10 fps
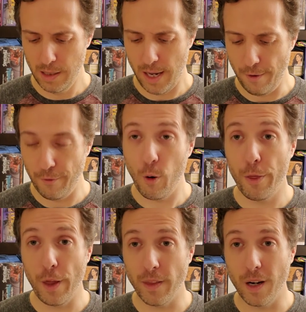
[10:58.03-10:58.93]
fourth
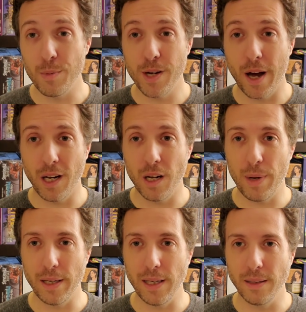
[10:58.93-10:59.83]
thing that I'll be talking
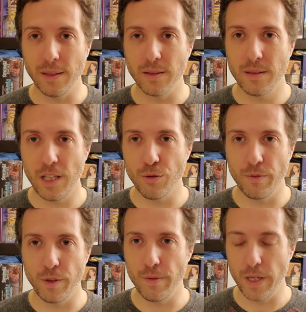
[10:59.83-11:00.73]
about in these teach
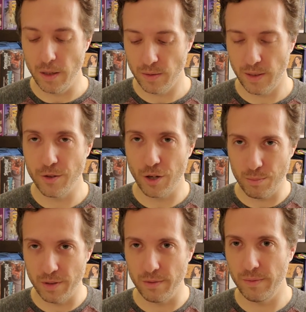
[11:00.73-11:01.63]
review videos in
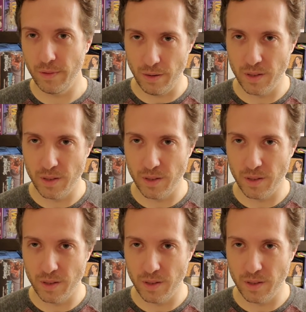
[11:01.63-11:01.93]
terms of this